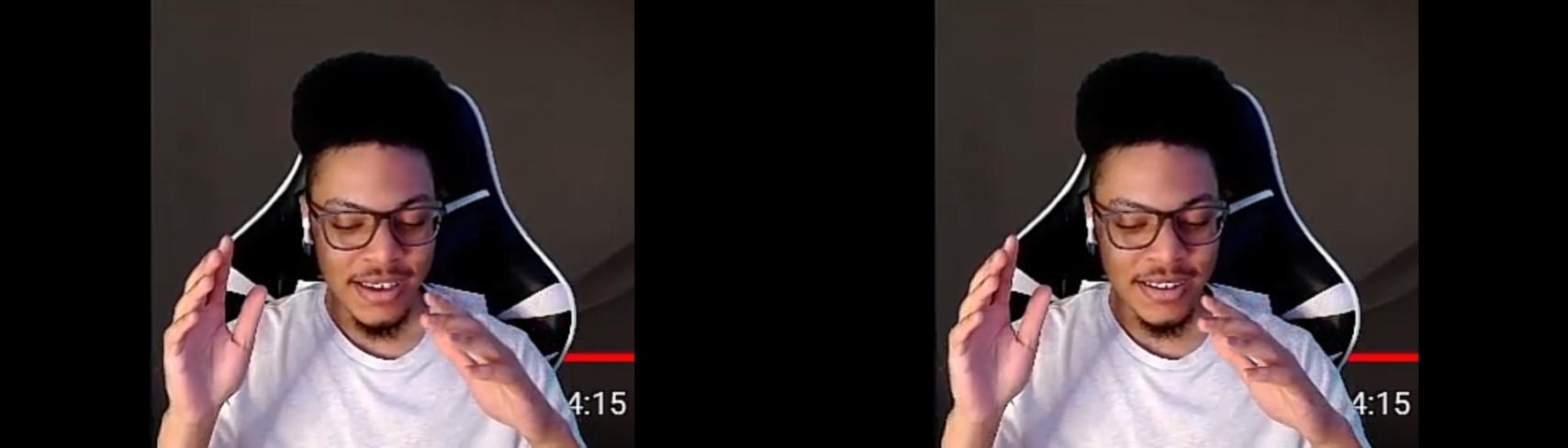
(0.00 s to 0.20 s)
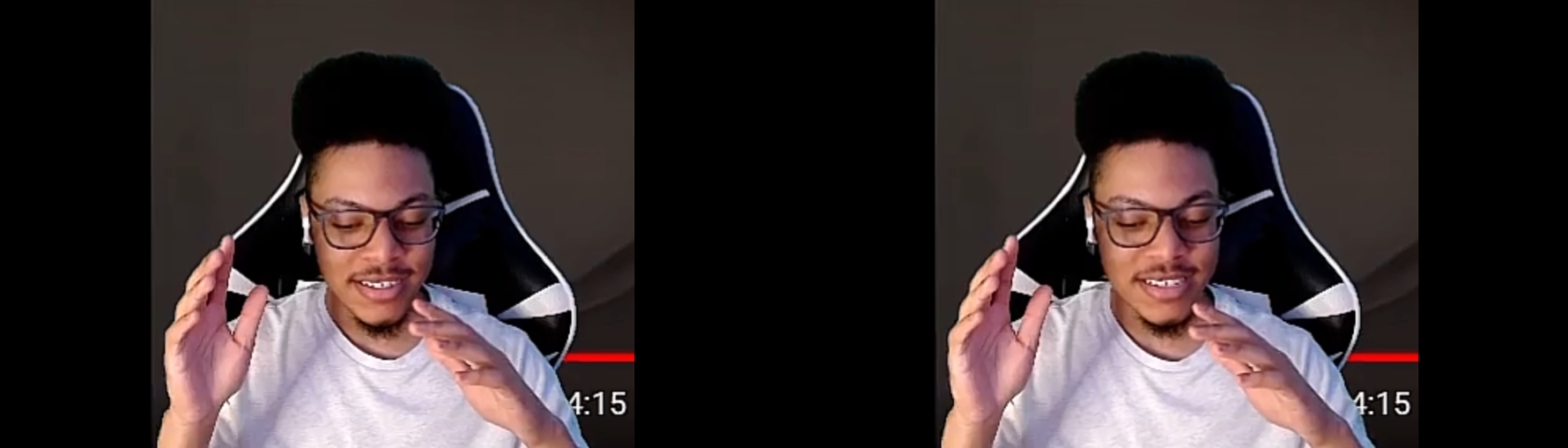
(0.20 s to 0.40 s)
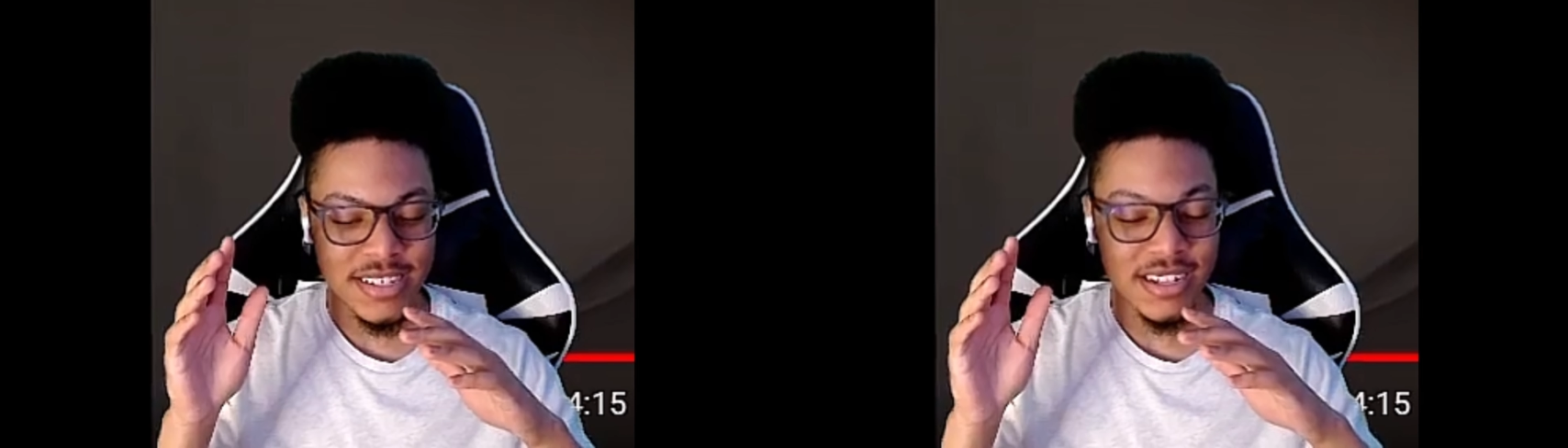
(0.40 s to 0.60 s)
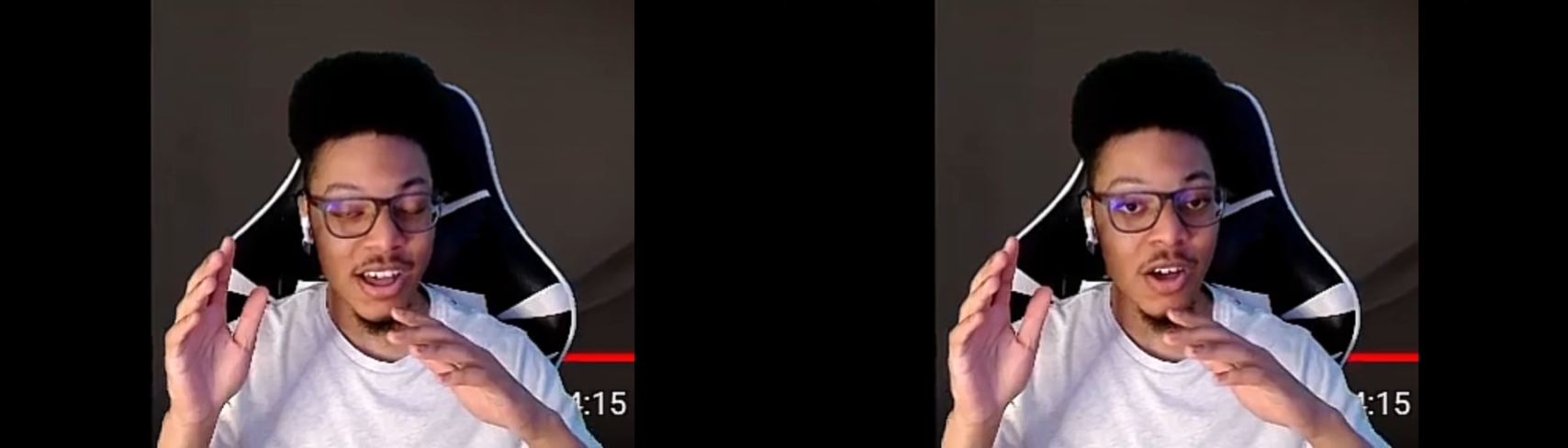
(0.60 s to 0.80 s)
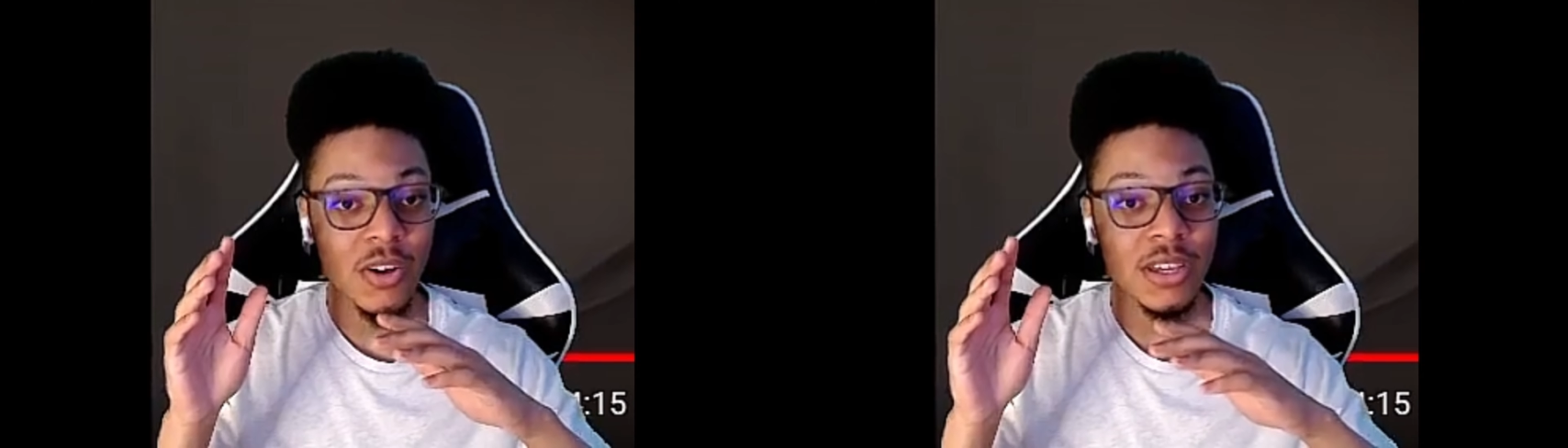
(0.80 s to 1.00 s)

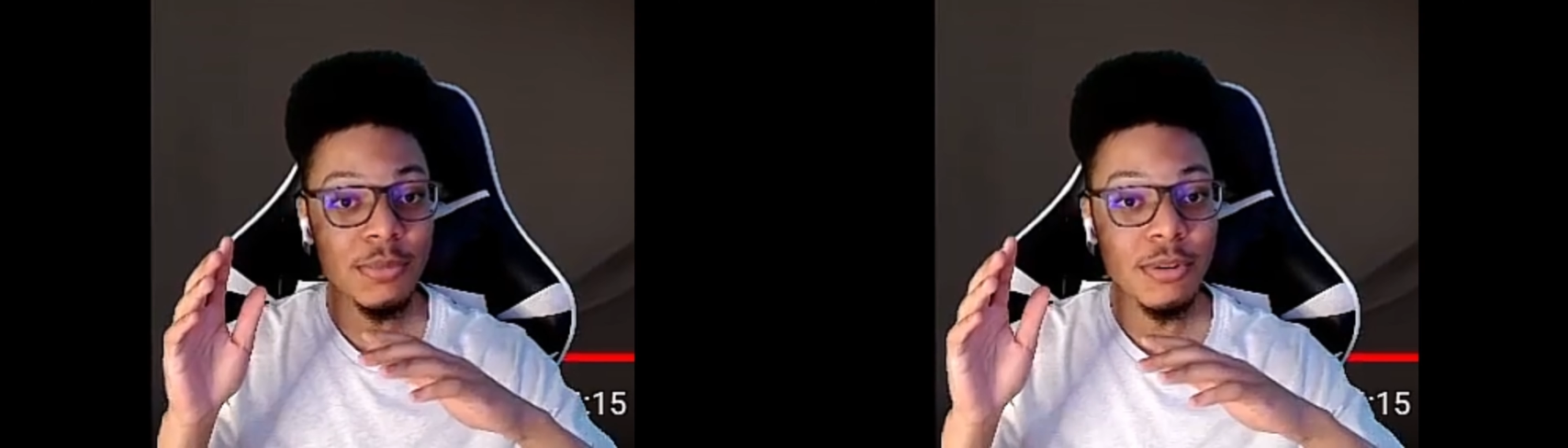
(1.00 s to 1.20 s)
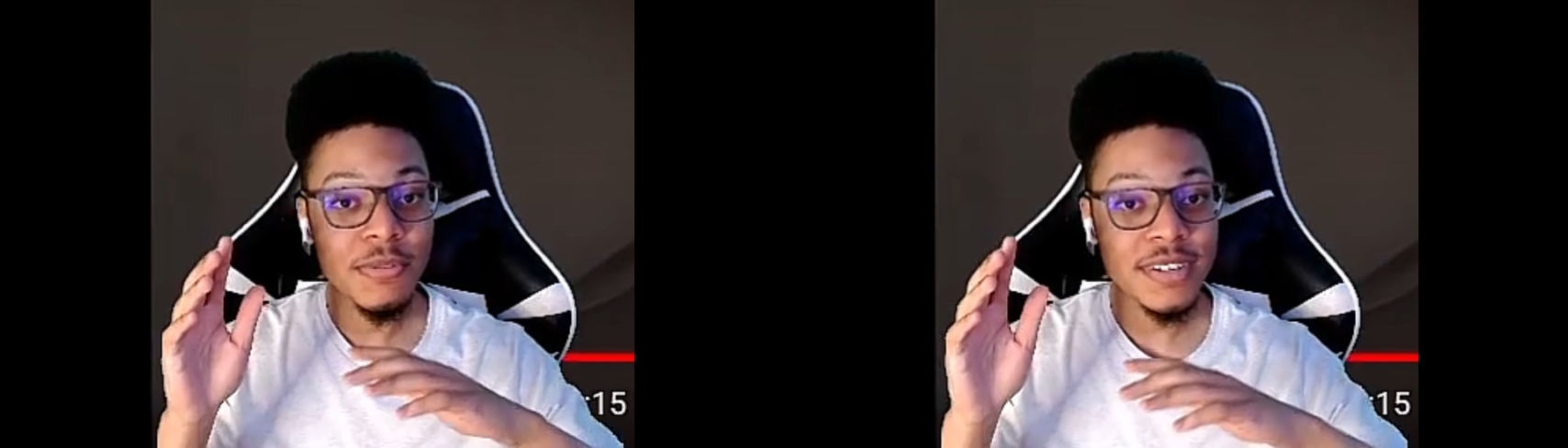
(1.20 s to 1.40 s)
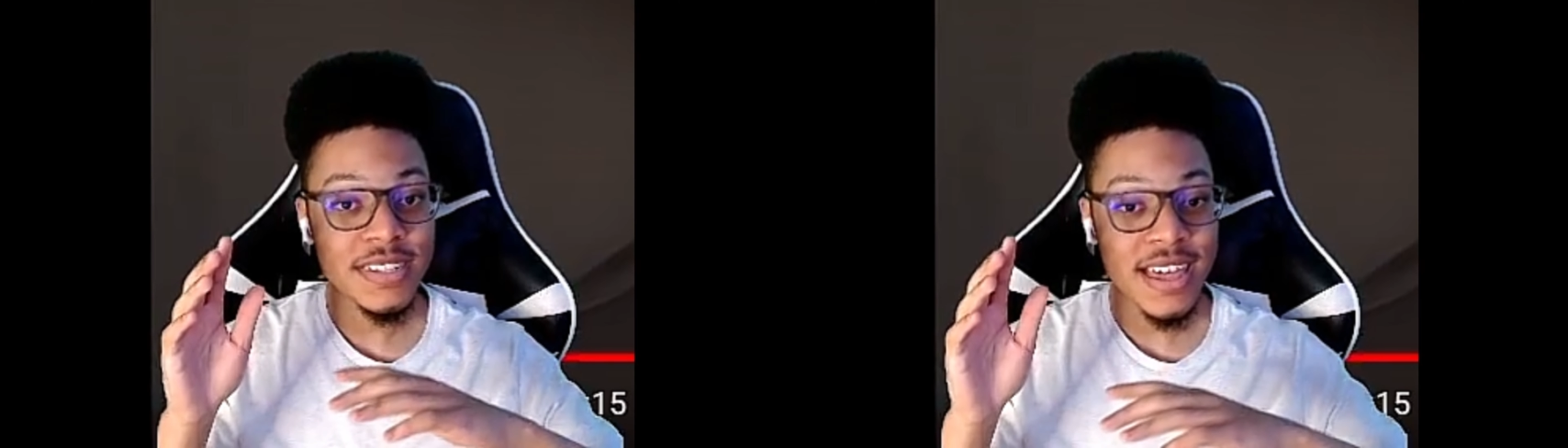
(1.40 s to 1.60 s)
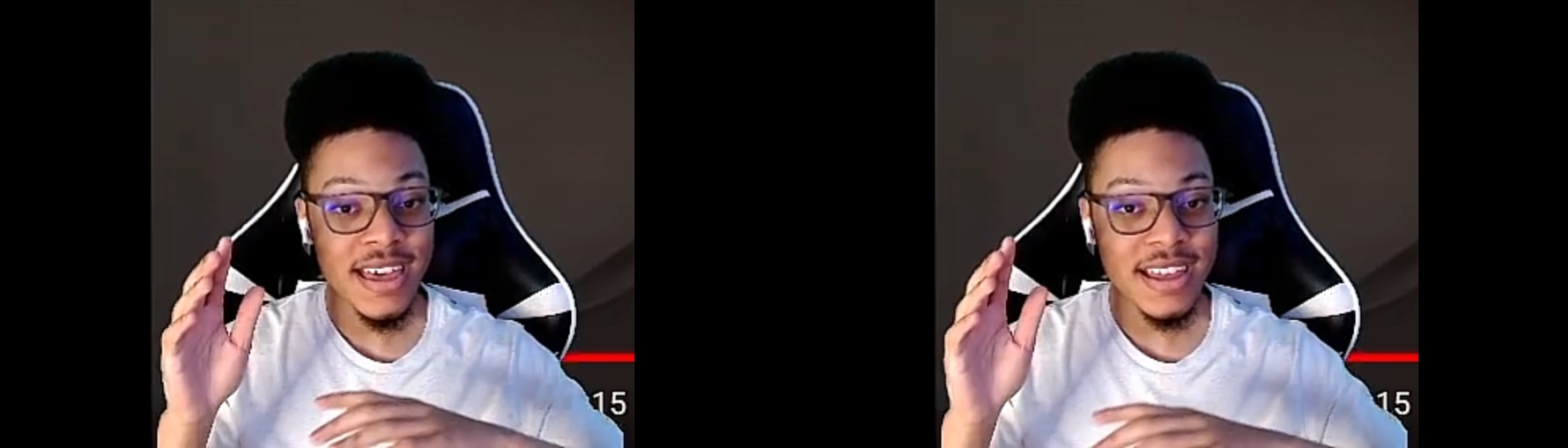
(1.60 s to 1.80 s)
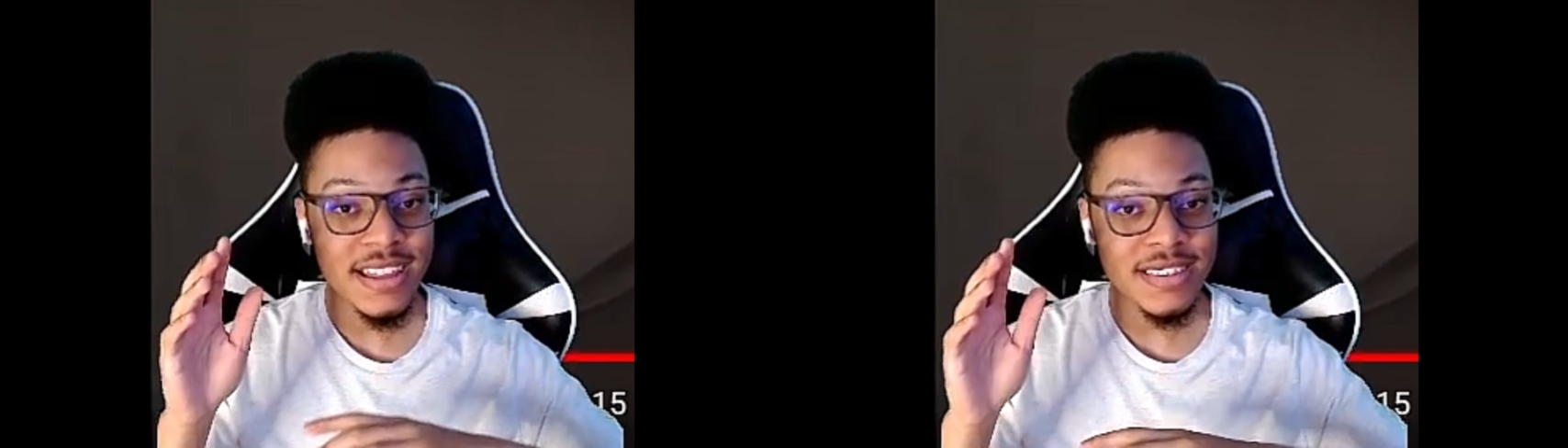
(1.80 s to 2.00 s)
Slowly moved his
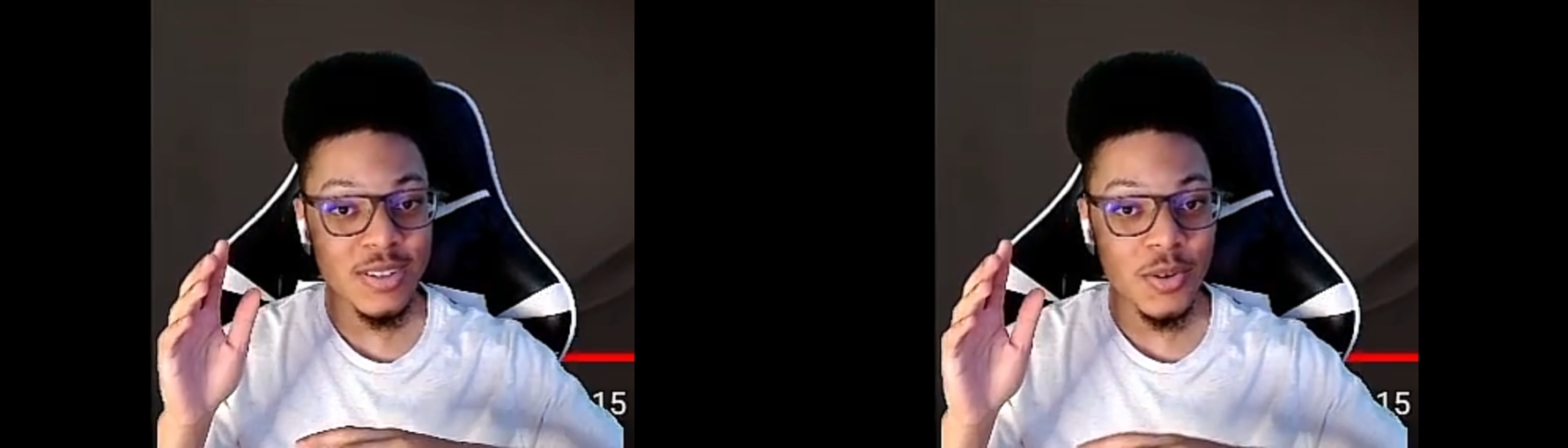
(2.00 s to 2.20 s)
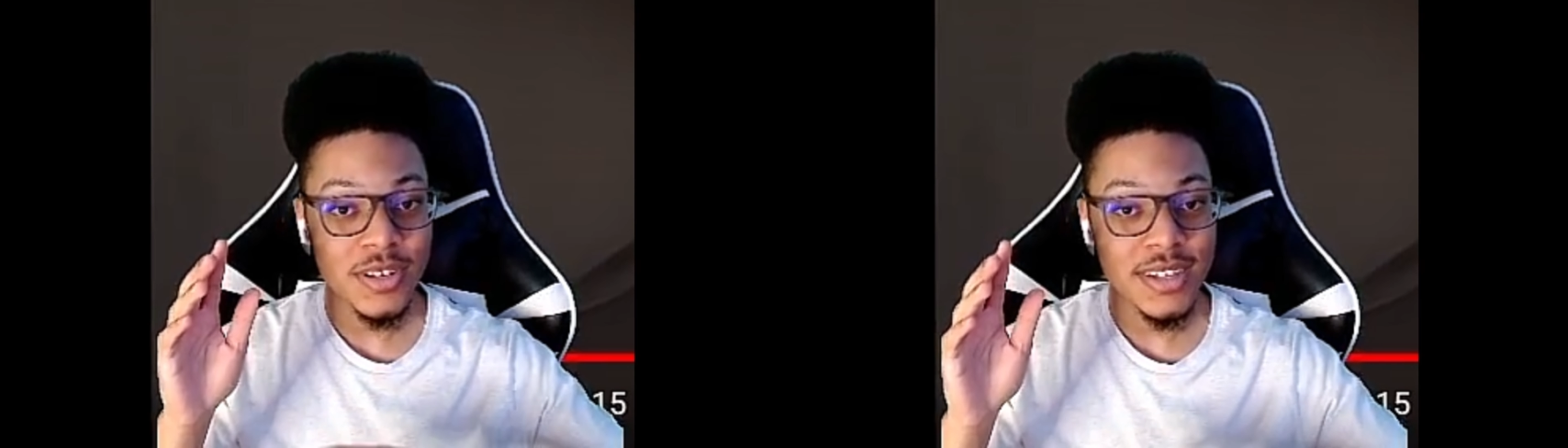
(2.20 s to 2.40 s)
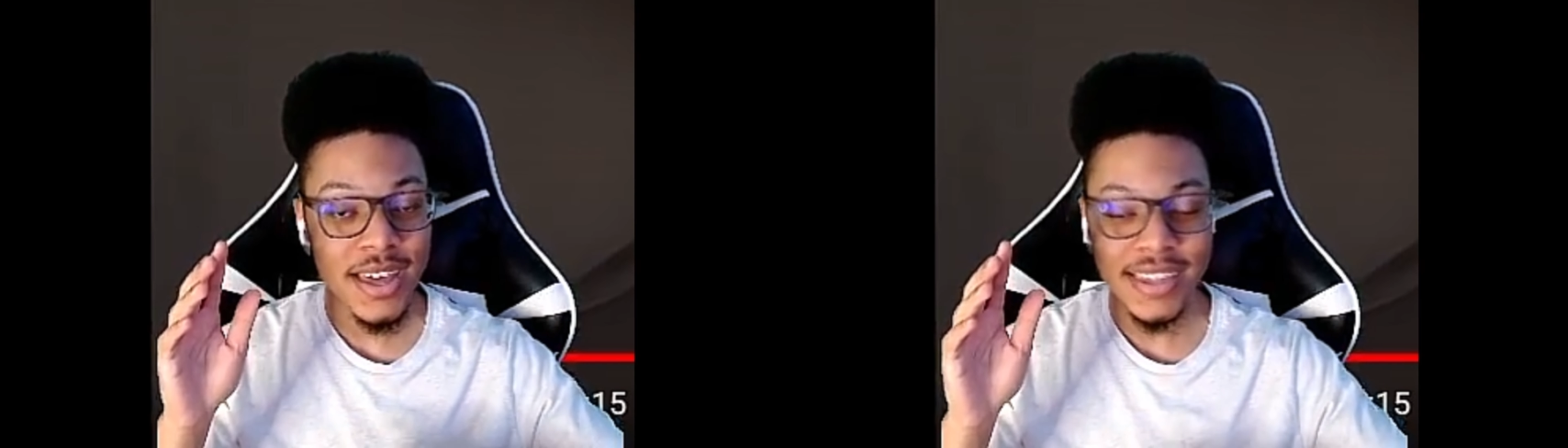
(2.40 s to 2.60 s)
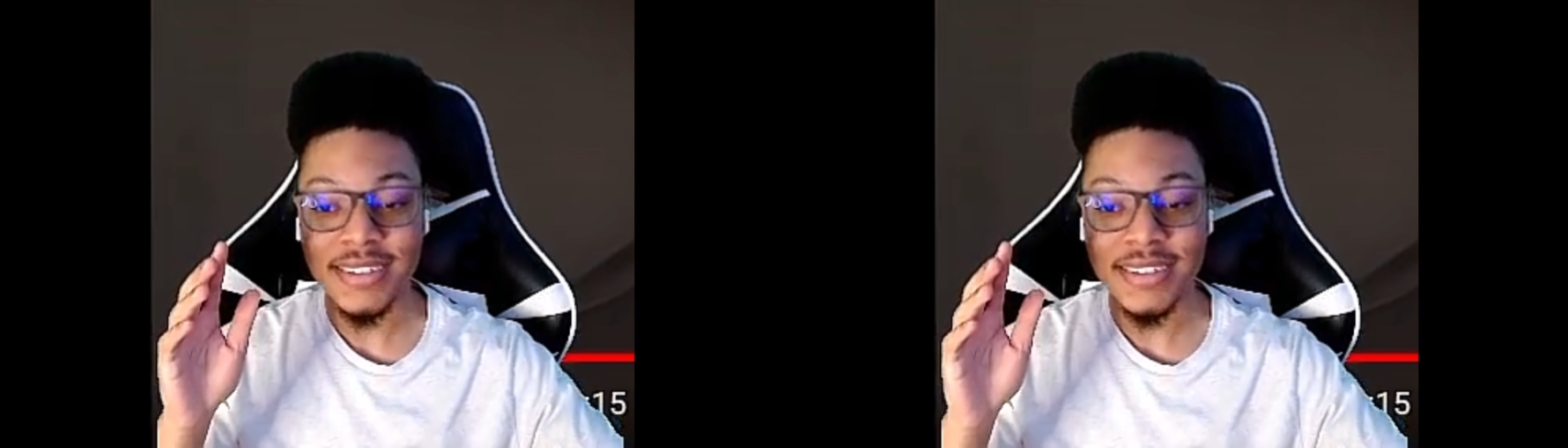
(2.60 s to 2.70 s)
hand towards I guess